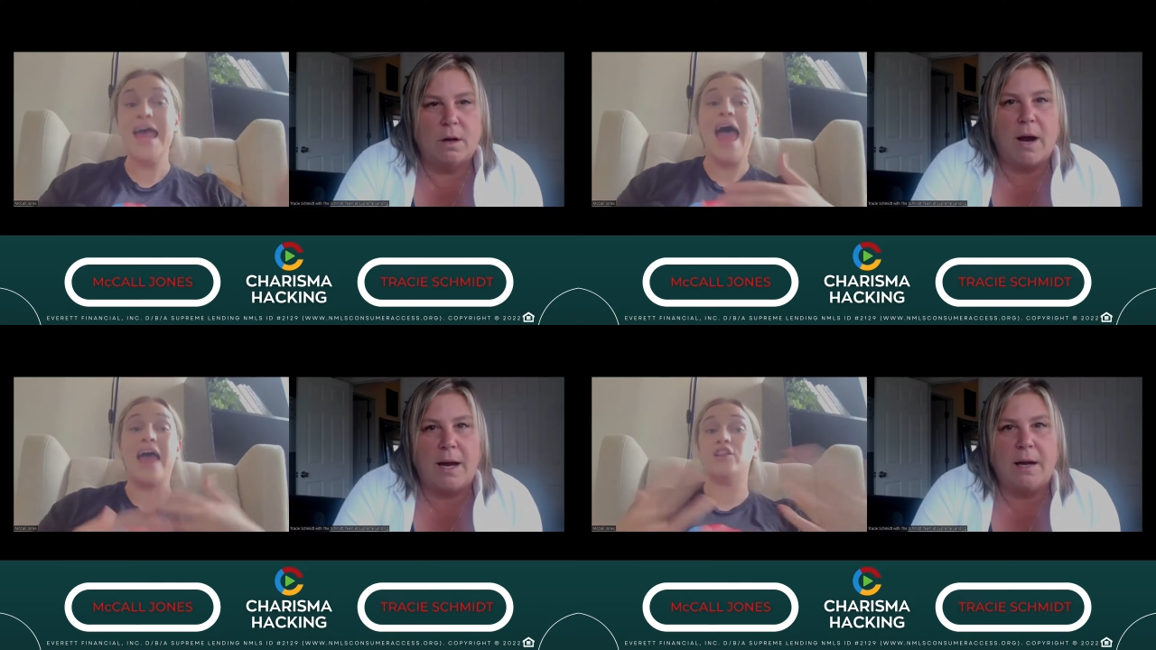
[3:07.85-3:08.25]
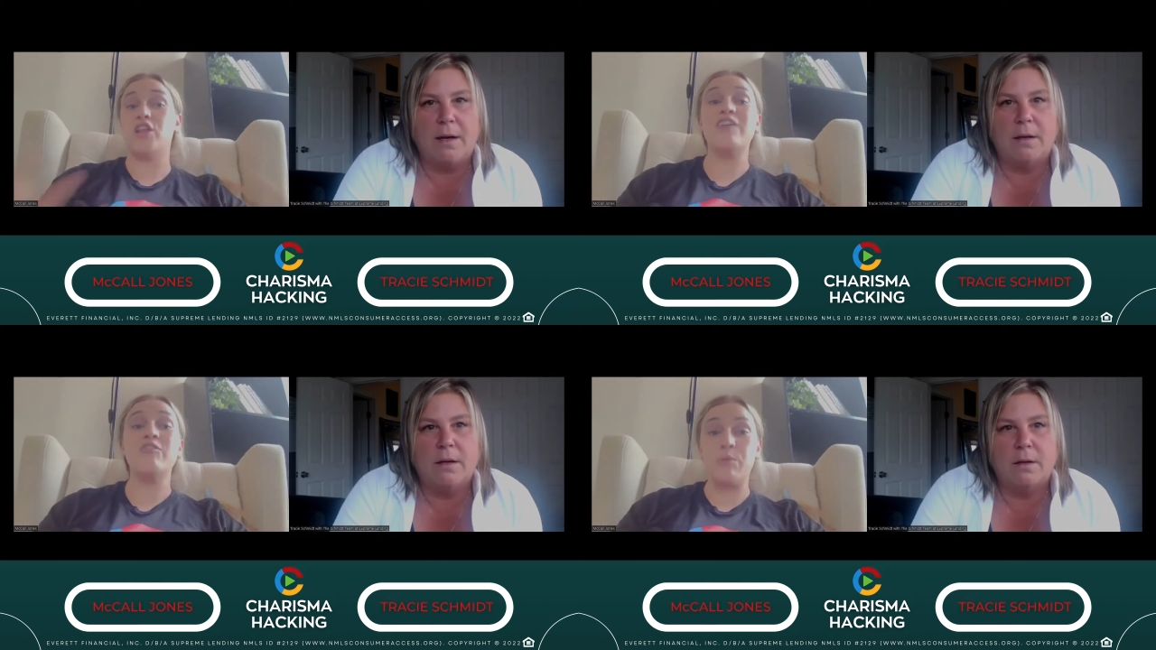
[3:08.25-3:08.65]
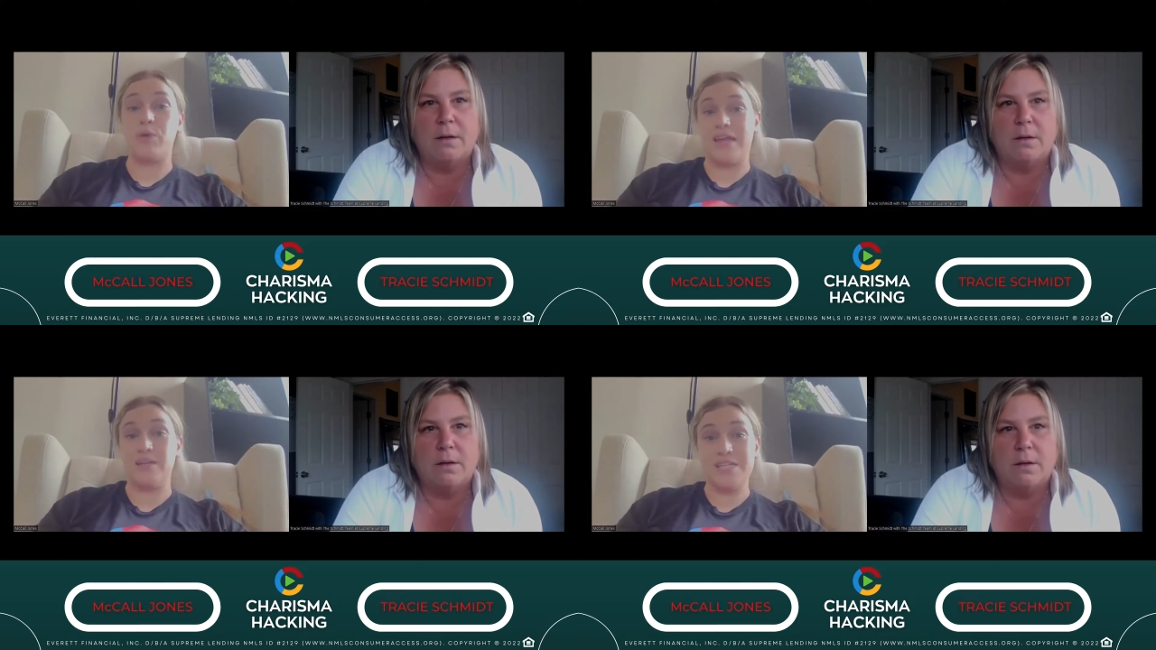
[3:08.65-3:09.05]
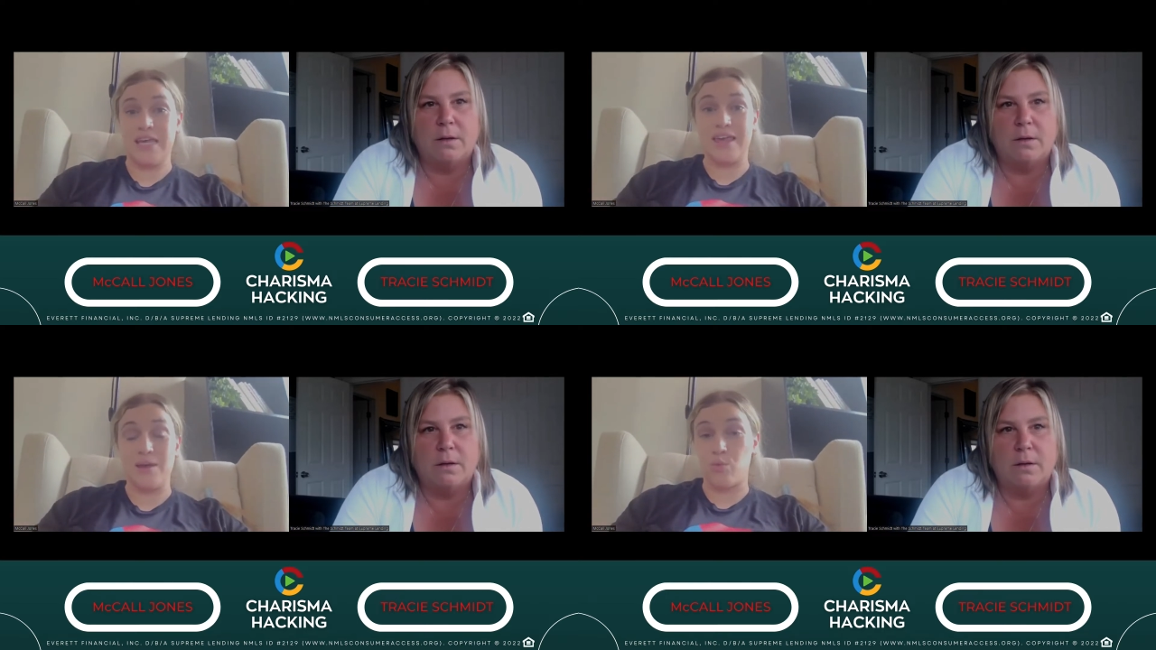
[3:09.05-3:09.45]
Speaker 1: And a lot of people end up
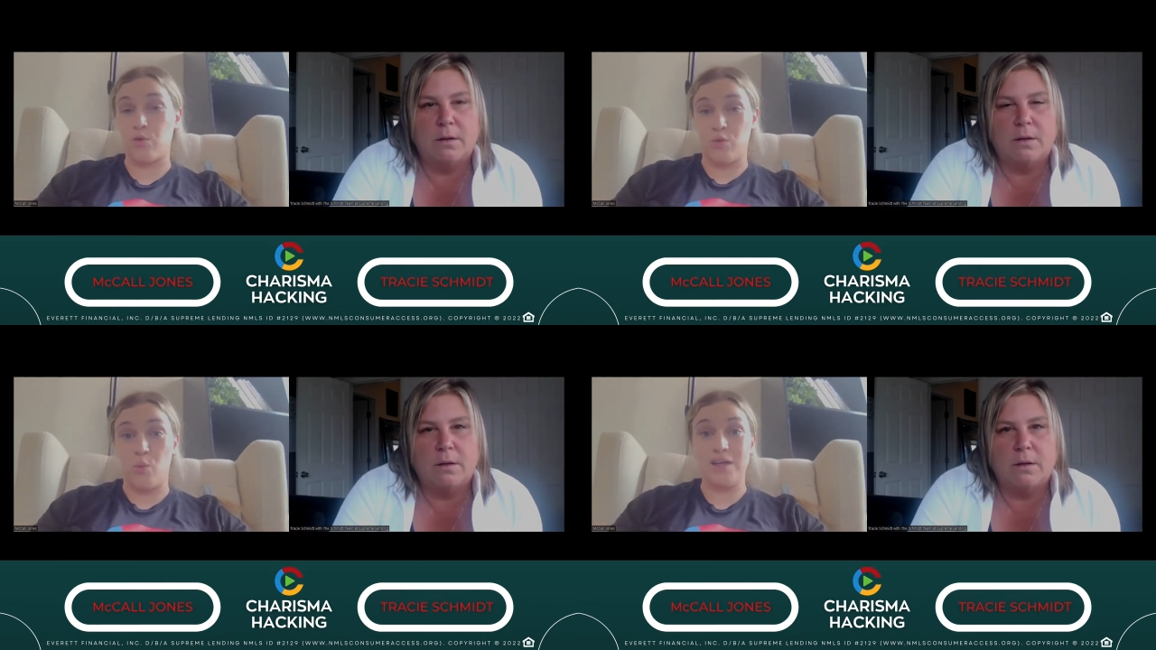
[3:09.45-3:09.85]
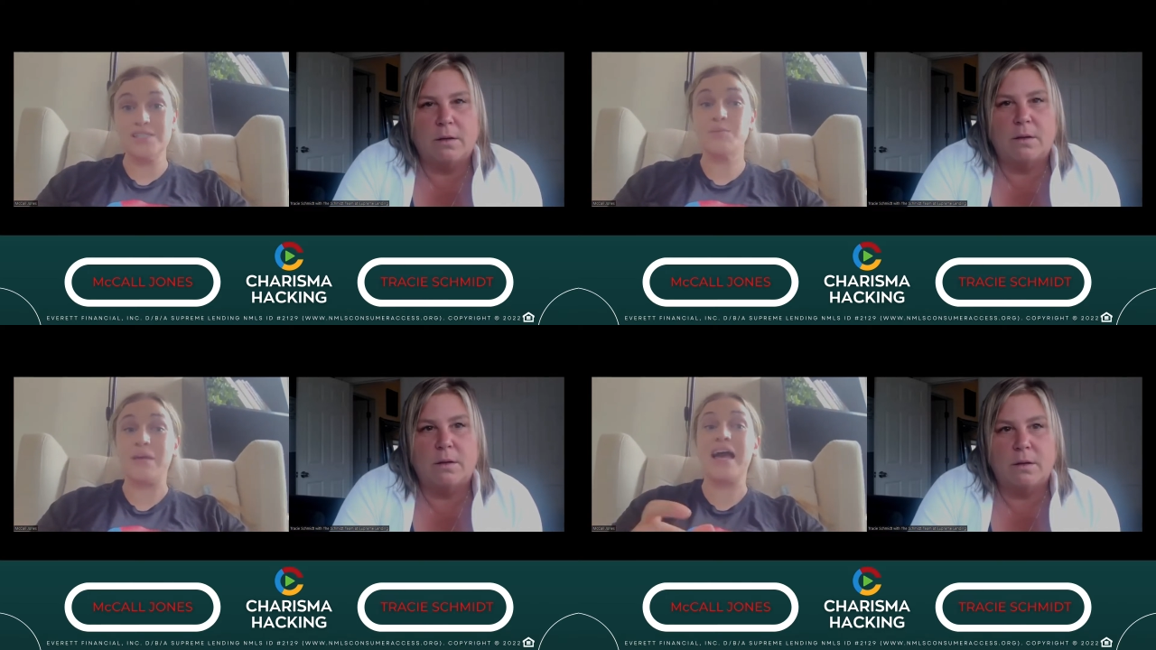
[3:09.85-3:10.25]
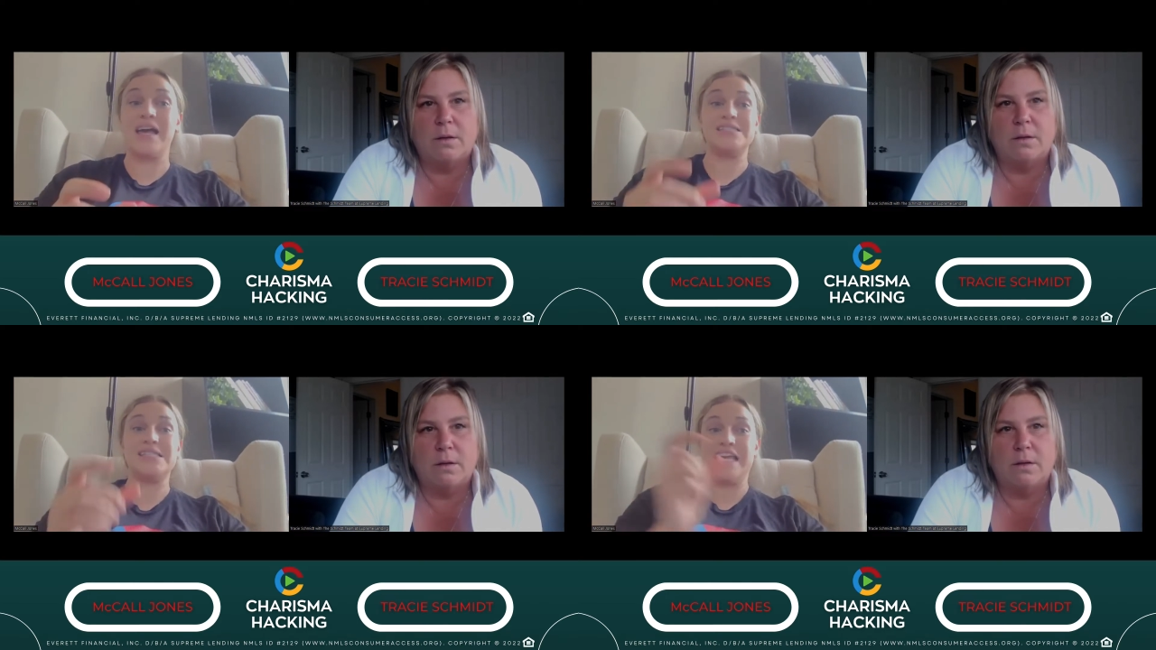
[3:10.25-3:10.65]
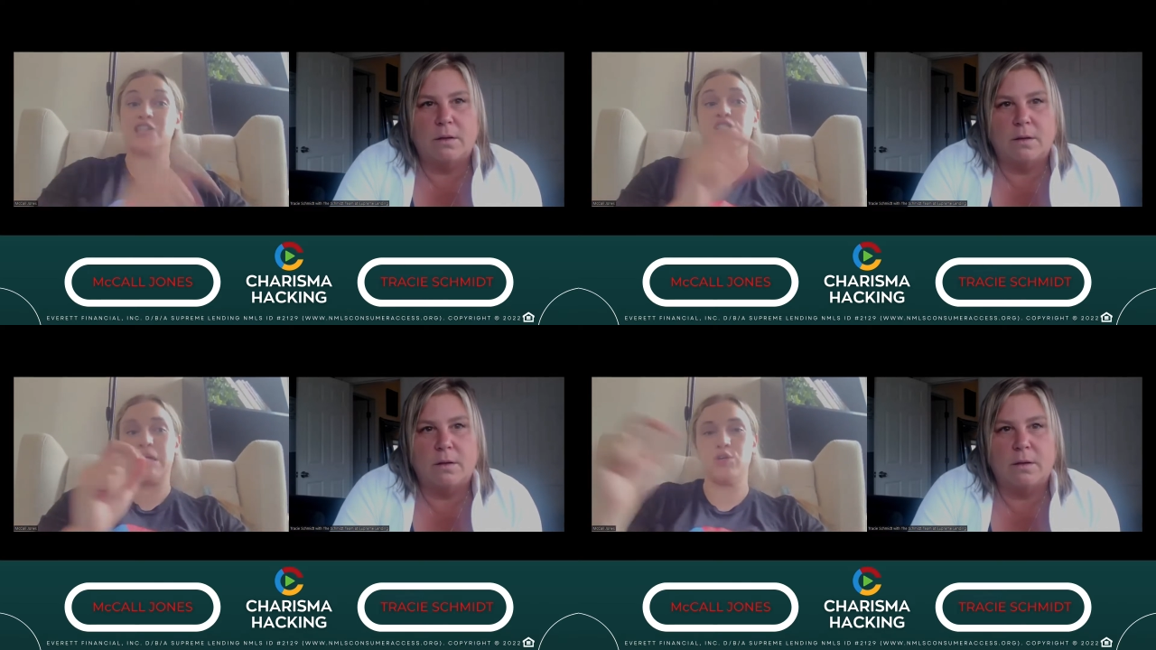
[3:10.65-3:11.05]
taking it more than once because
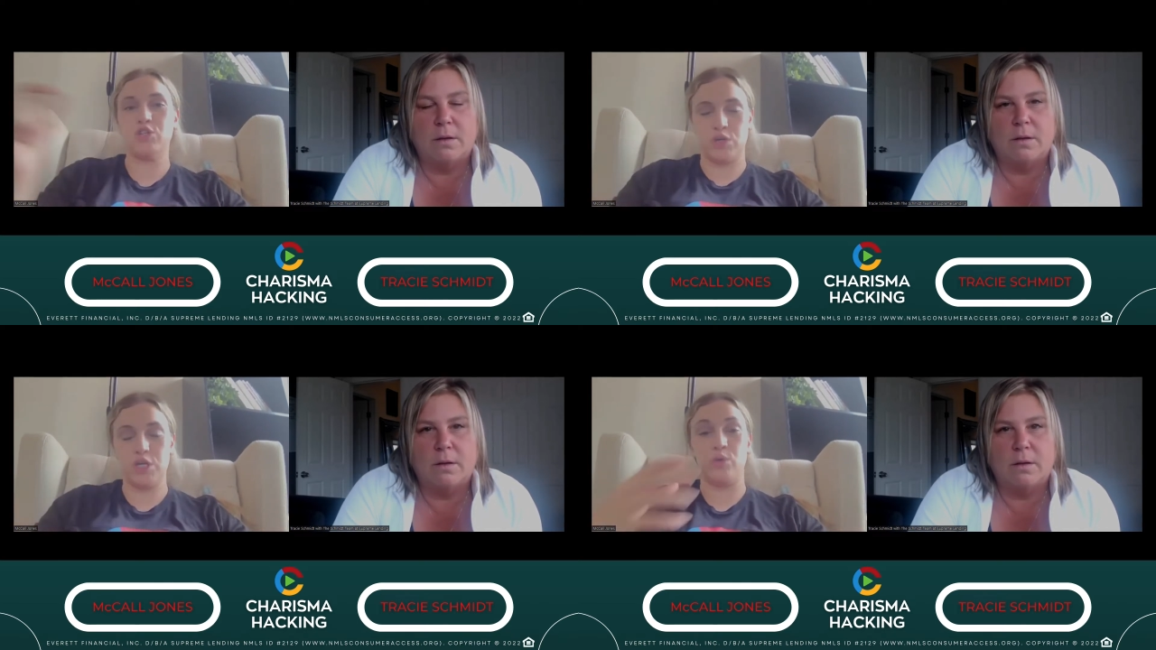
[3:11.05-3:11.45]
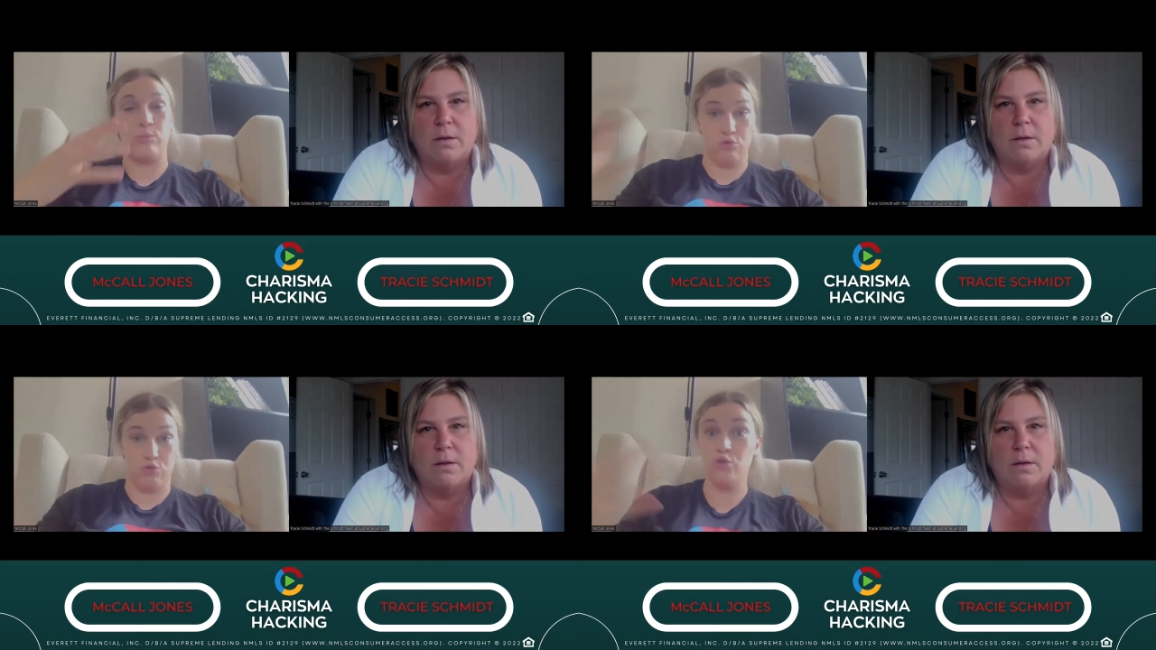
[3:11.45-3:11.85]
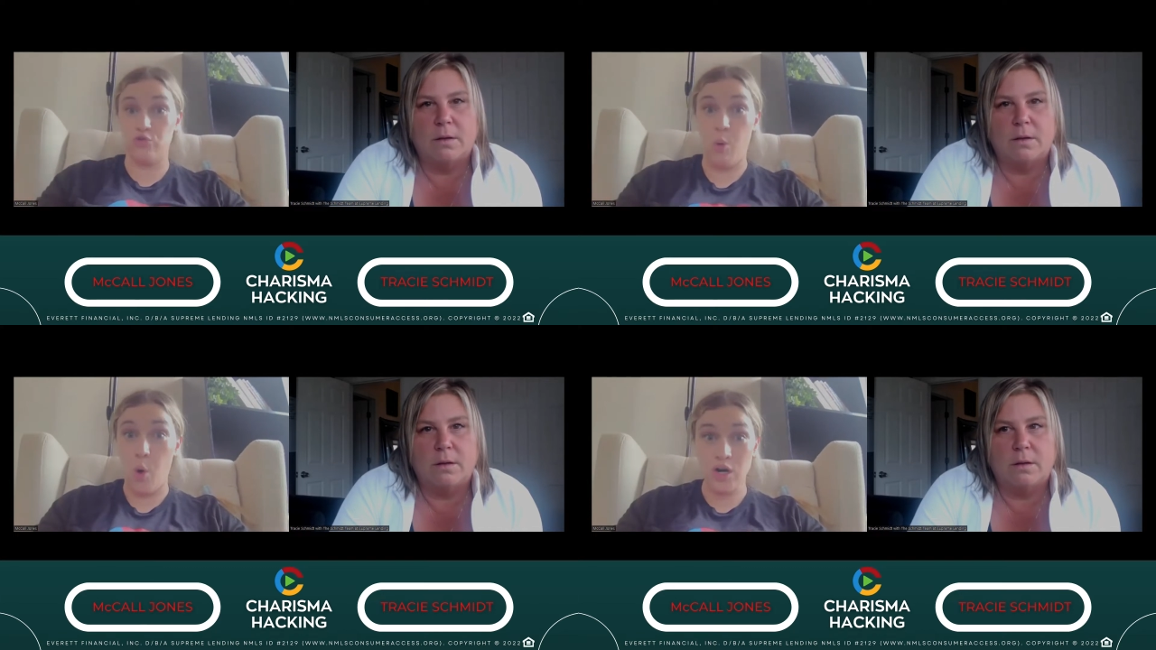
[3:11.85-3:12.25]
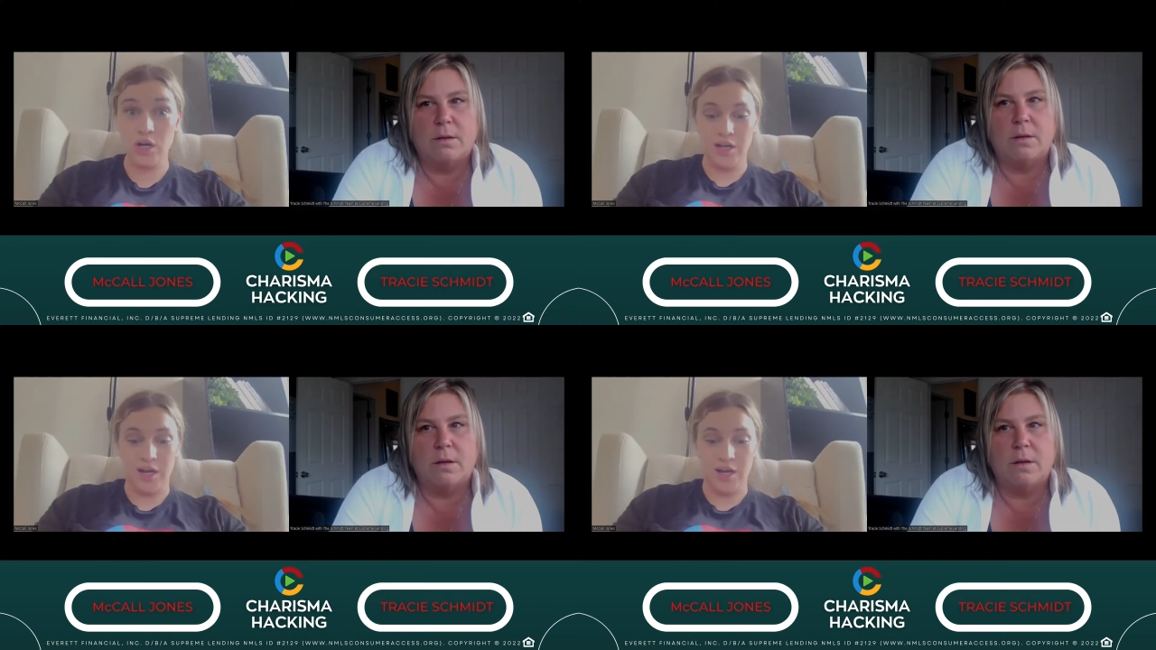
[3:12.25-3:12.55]
each time you do it, you improve more,